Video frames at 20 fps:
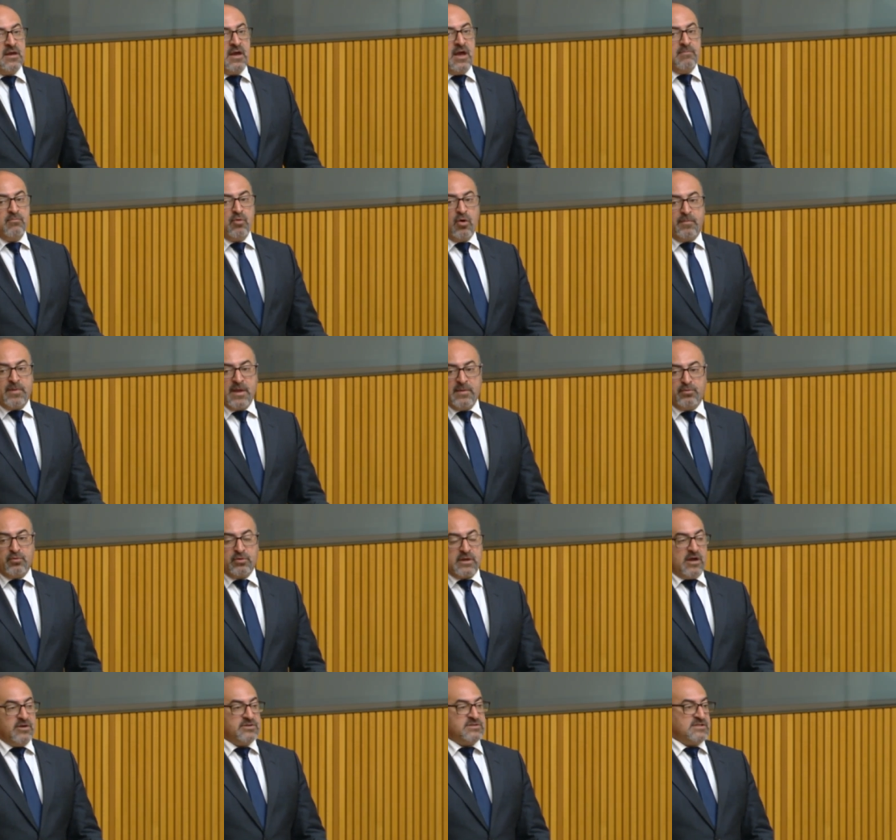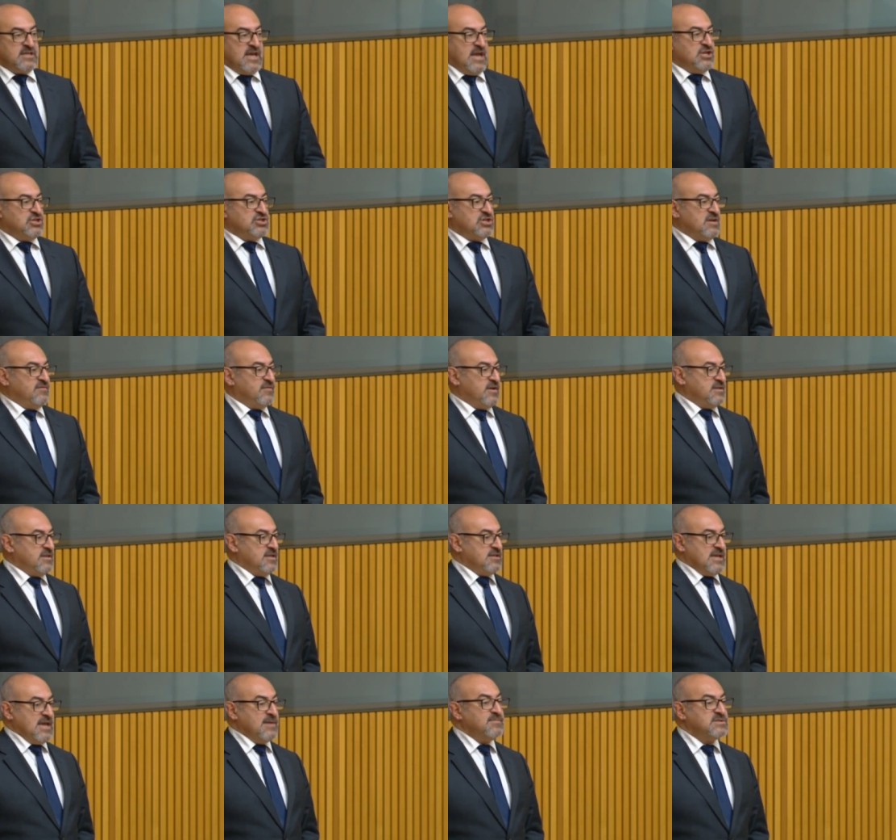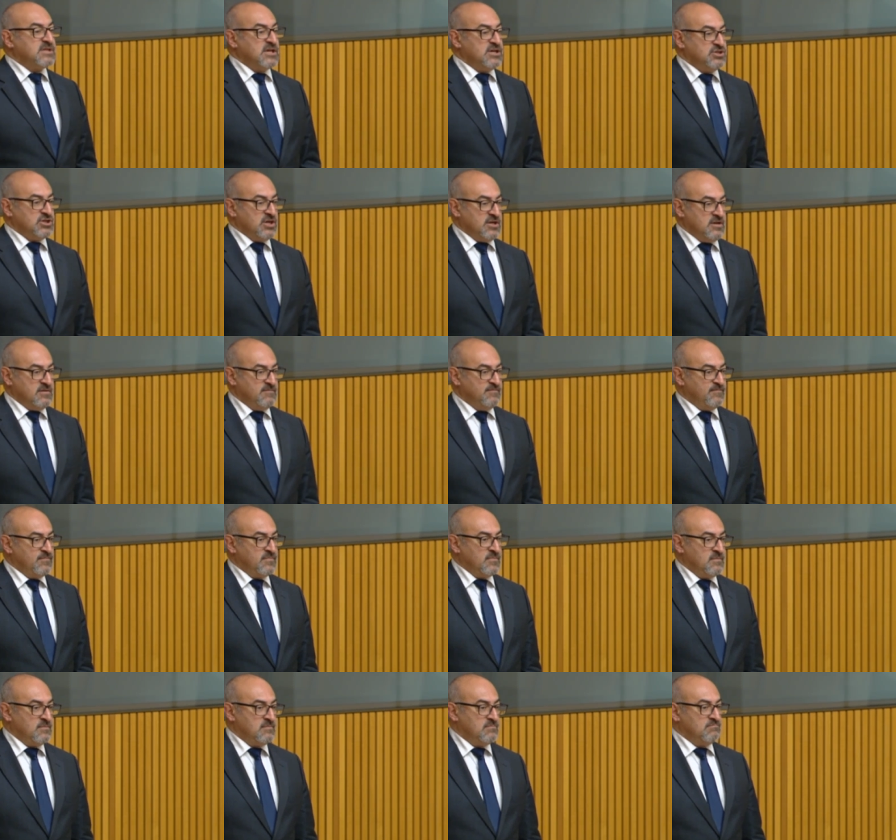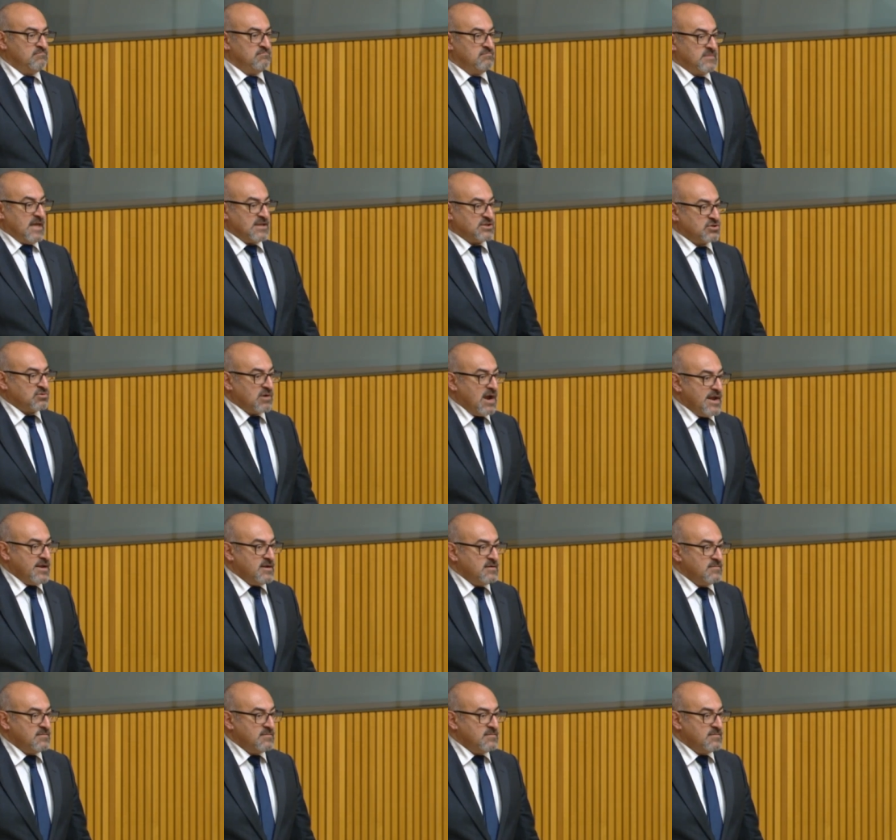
more people go to the NGV than the MCG. That's great.